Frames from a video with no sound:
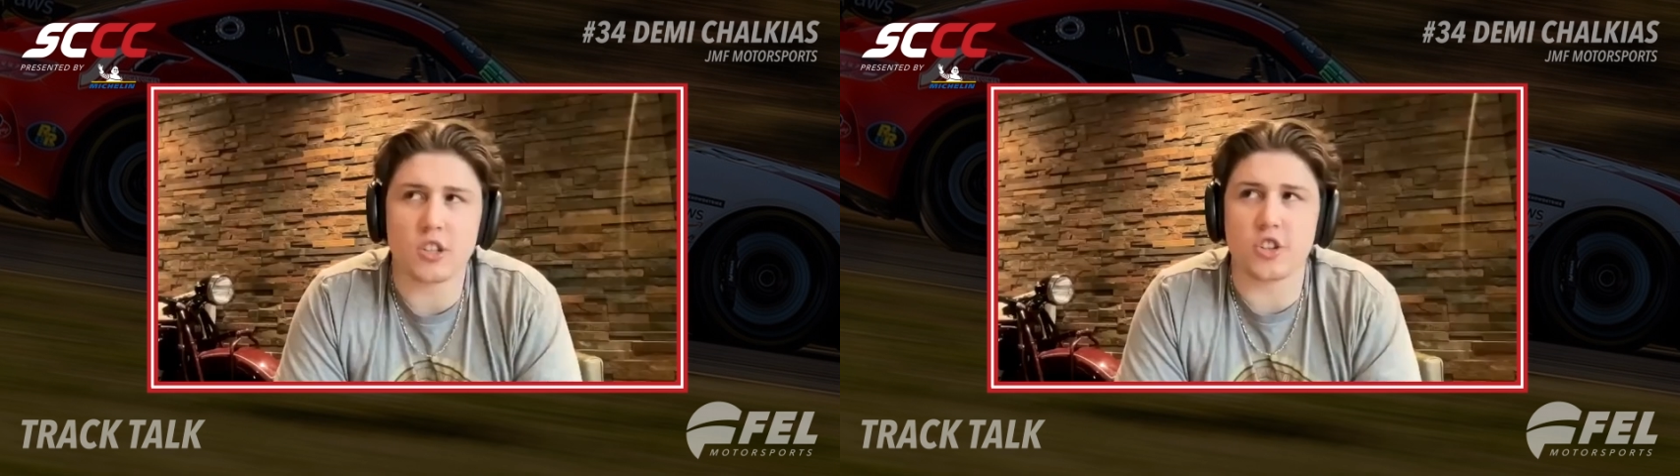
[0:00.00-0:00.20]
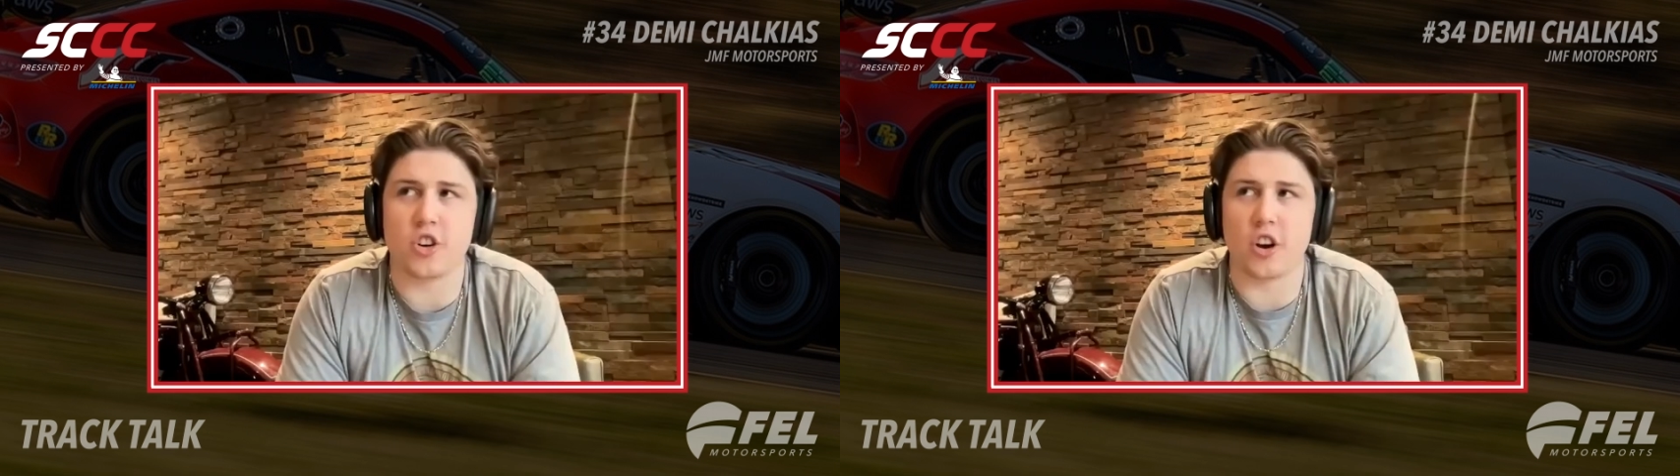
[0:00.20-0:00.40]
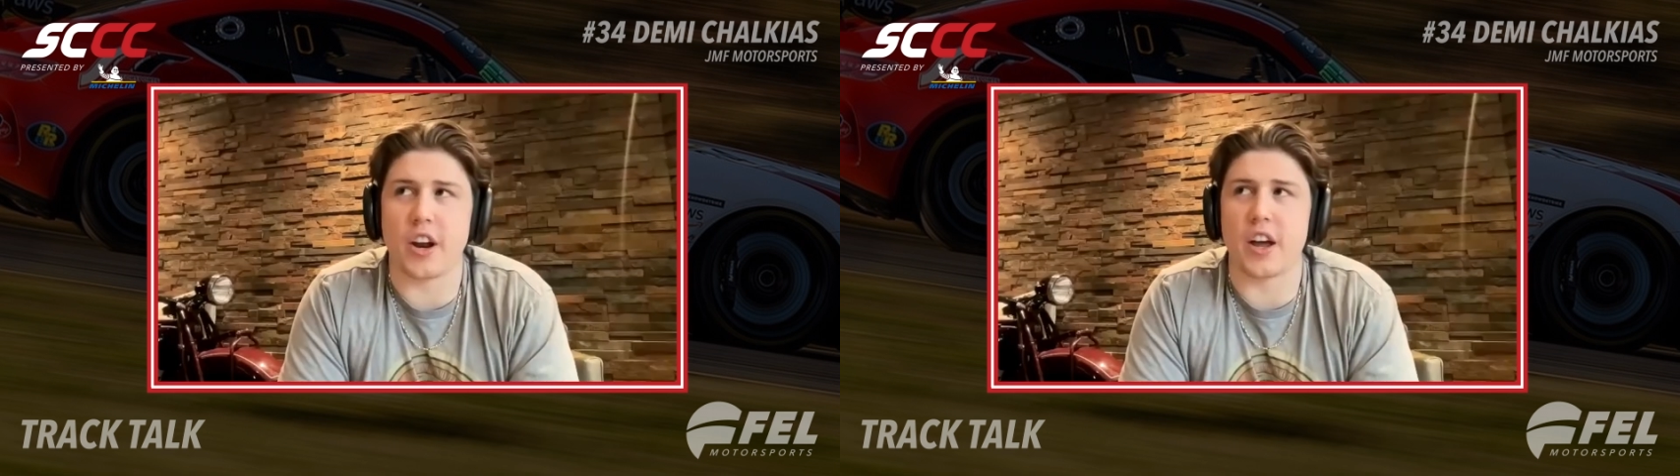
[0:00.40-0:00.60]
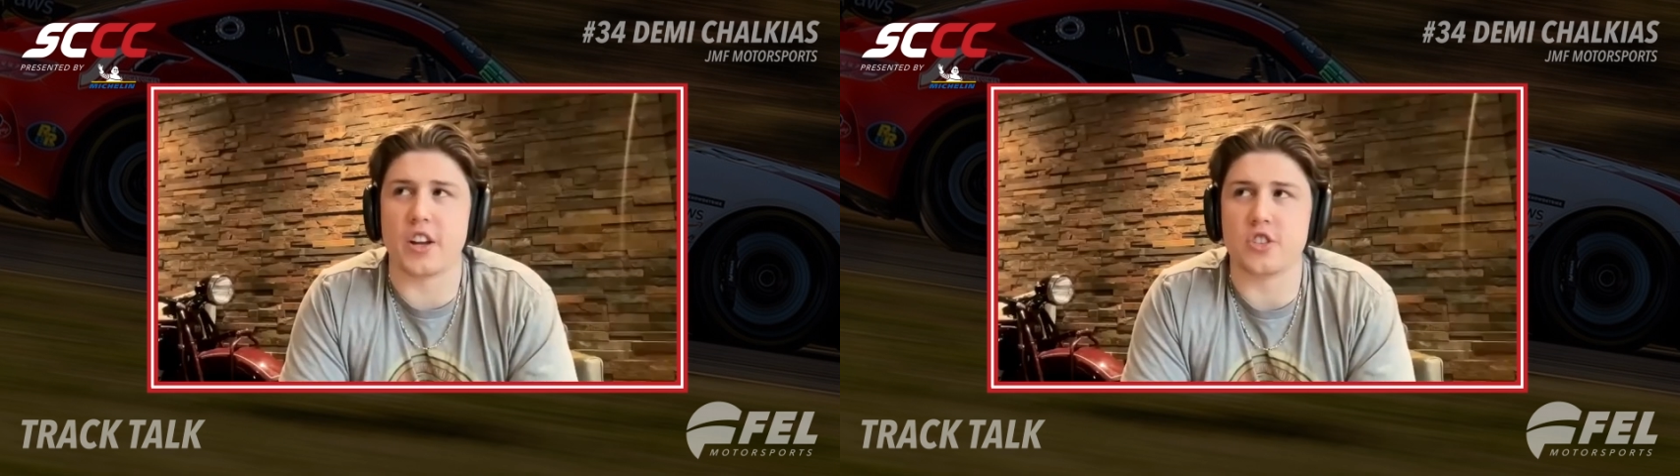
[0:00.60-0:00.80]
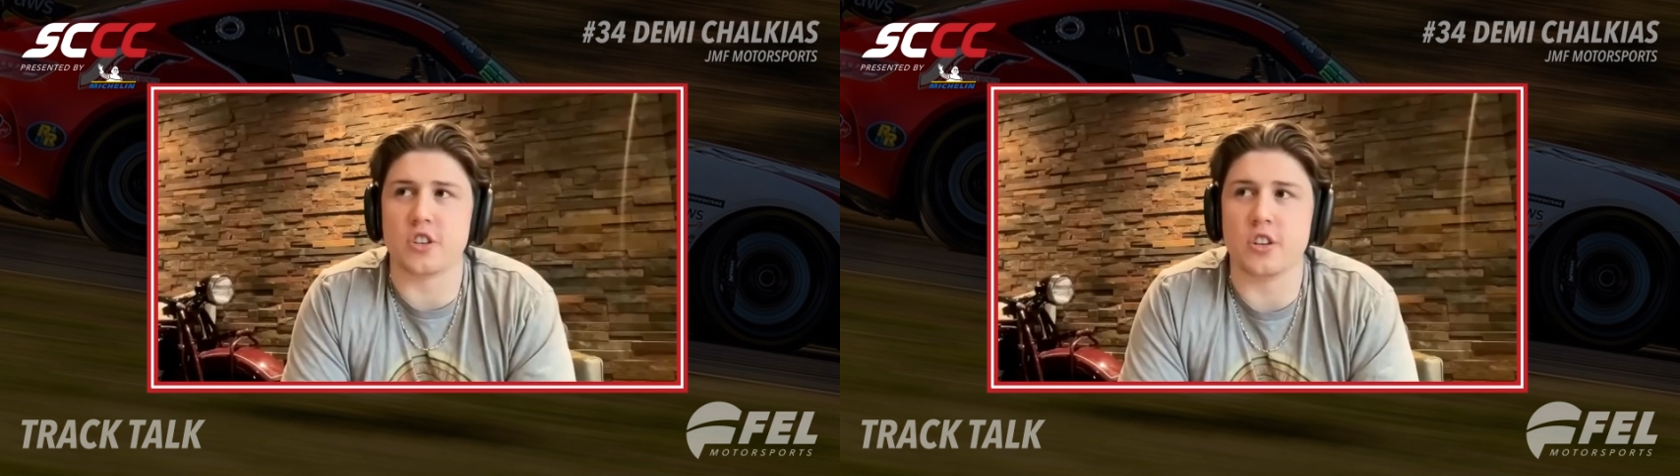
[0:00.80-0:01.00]
That's a great
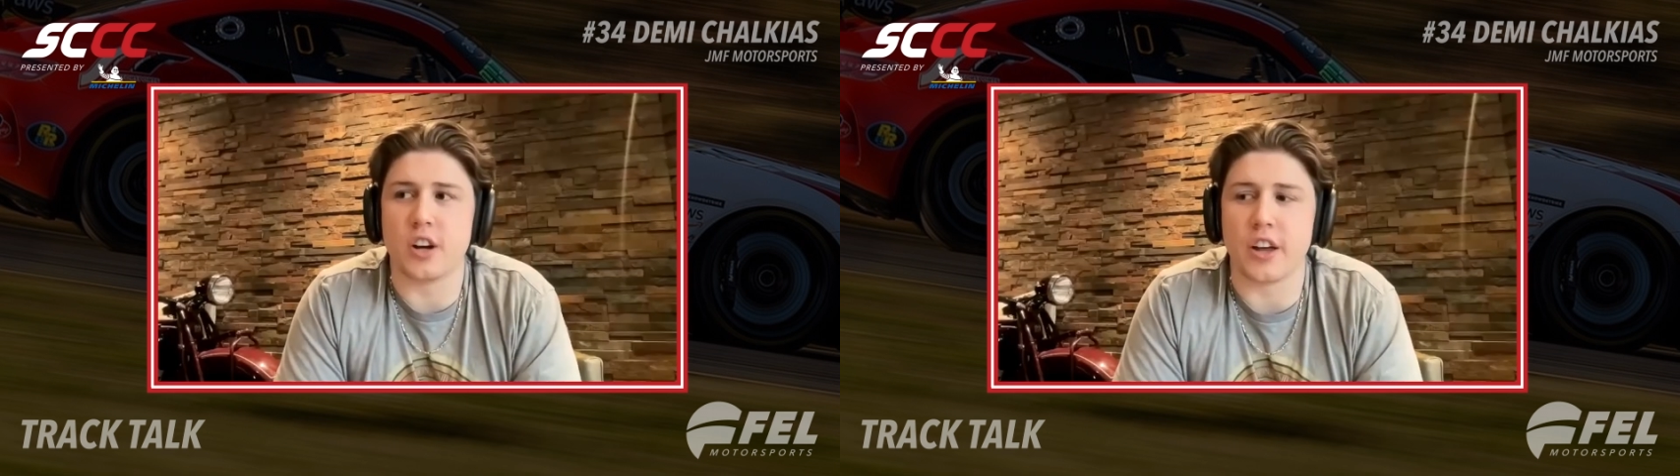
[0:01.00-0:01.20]
answer.